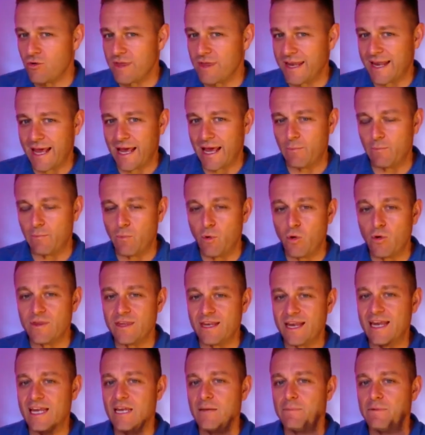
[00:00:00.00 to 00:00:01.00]
that more than
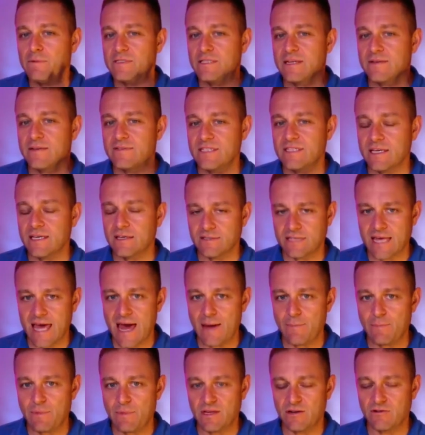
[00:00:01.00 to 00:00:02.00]
80% of sales
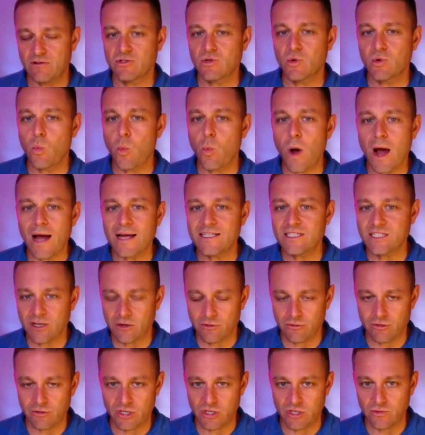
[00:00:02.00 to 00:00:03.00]
happen there, so why
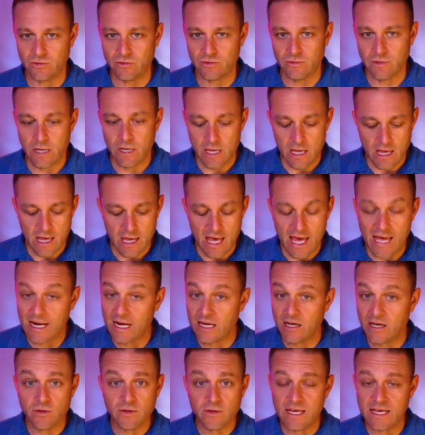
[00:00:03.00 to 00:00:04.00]
don't you? And I
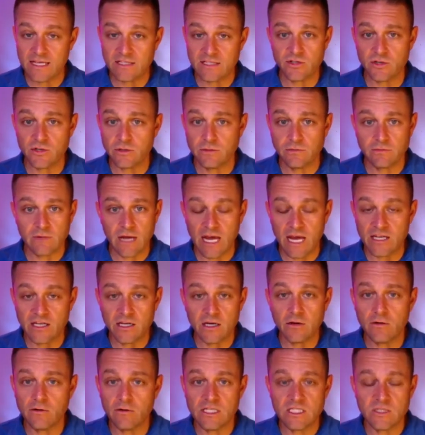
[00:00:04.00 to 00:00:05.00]
know the answer. I
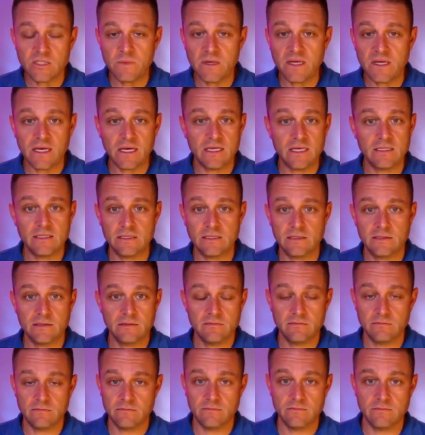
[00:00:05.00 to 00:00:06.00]
know it's
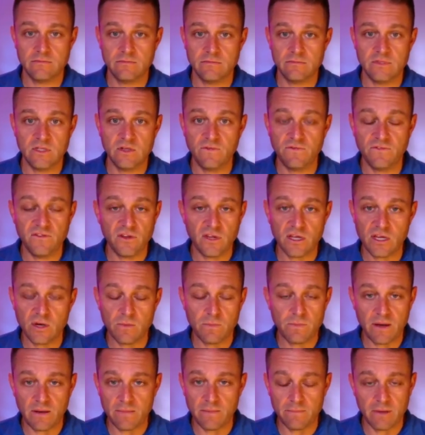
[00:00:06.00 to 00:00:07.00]
because you feel like you're
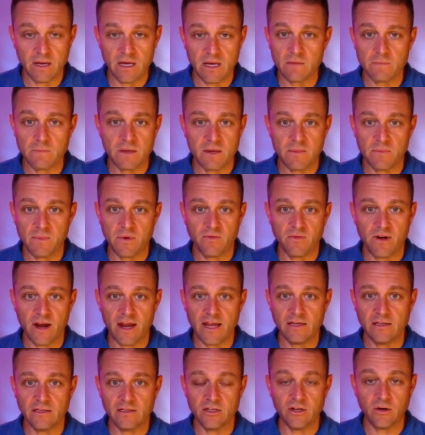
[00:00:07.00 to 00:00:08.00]
bugging people,
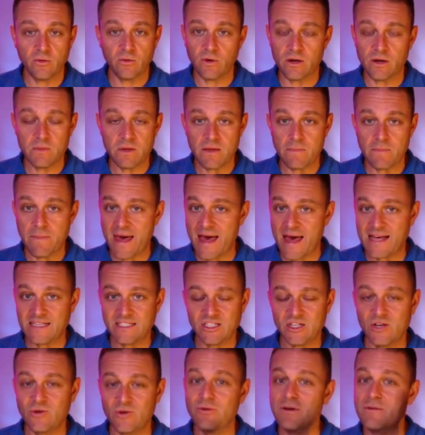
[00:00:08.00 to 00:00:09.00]
right? You don't want to be a
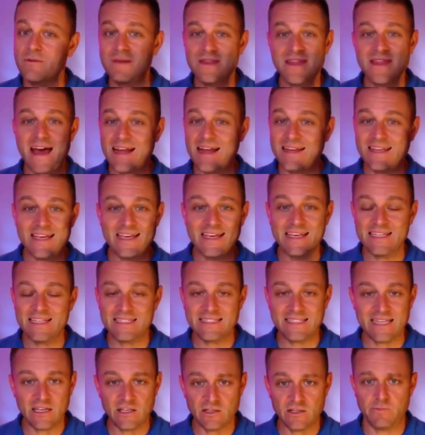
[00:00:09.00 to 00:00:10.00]
pest. You don't want to be that icky
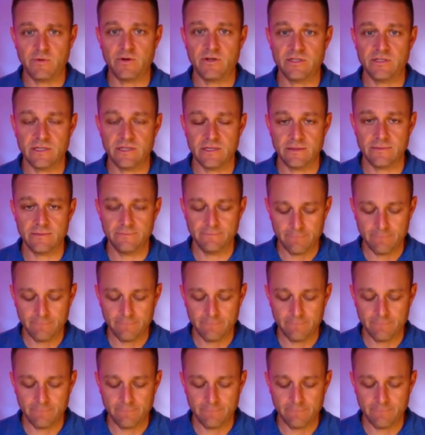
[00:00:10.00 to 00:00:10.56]
salesperson.